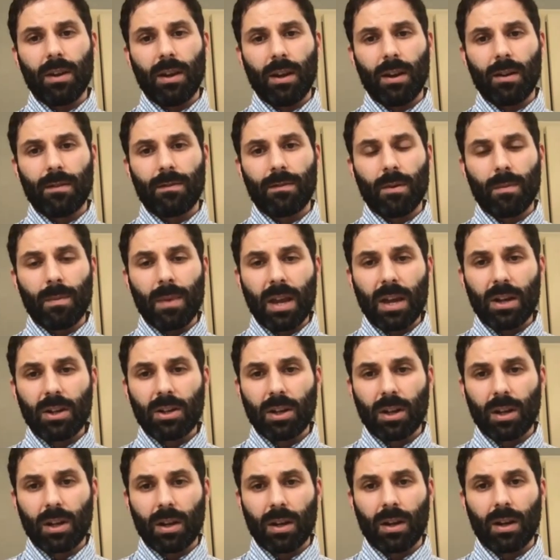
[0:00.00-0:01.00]

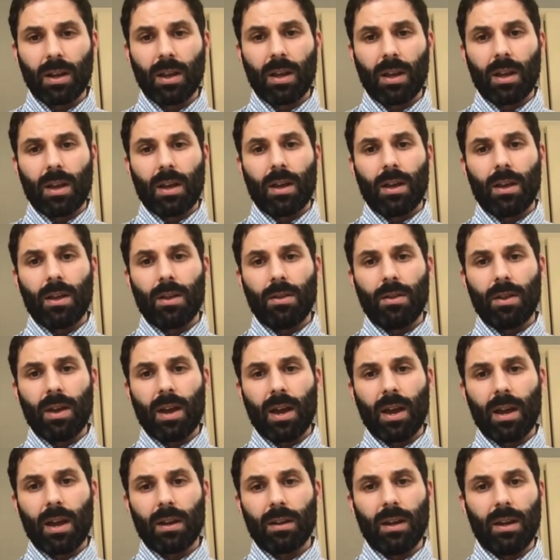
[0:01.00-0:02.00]
information
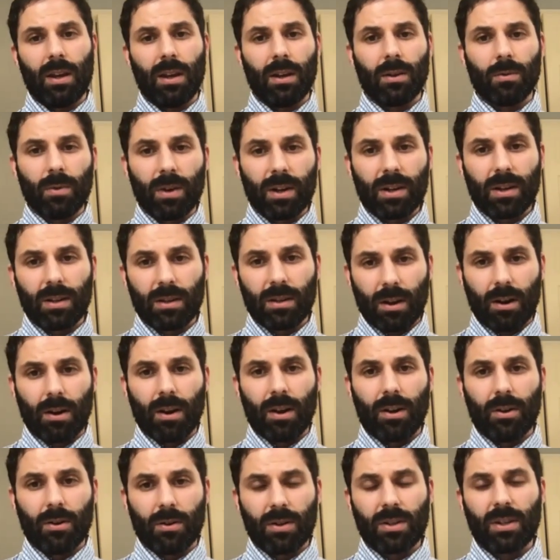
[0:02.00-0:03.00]
that enriches our
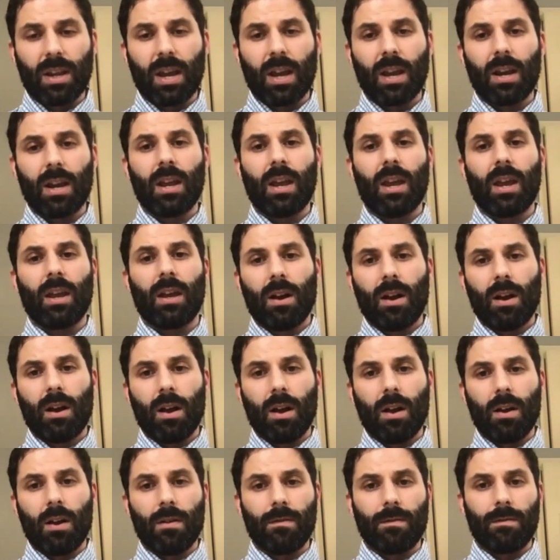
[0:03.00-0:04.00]
understanding
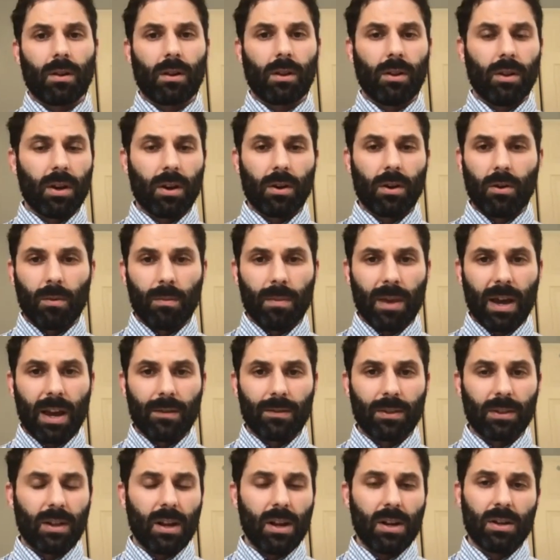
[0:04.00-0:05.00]
of clinical
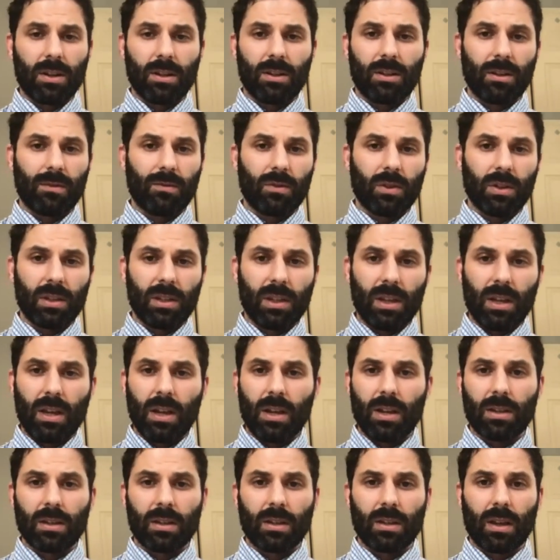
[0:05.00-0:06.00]
manifestations of
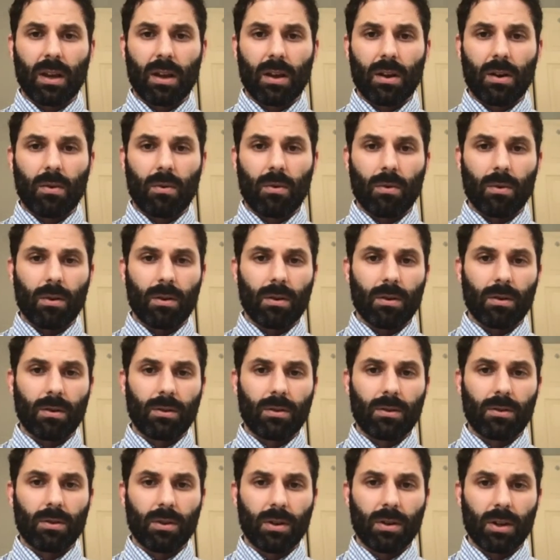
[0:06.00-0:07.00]
disease or
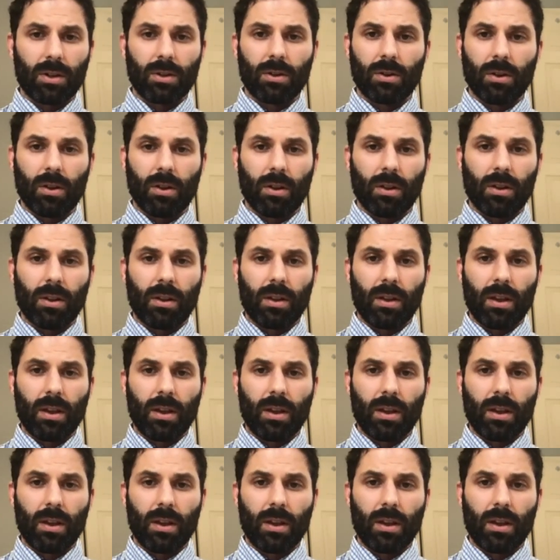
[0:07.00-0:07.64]
traditional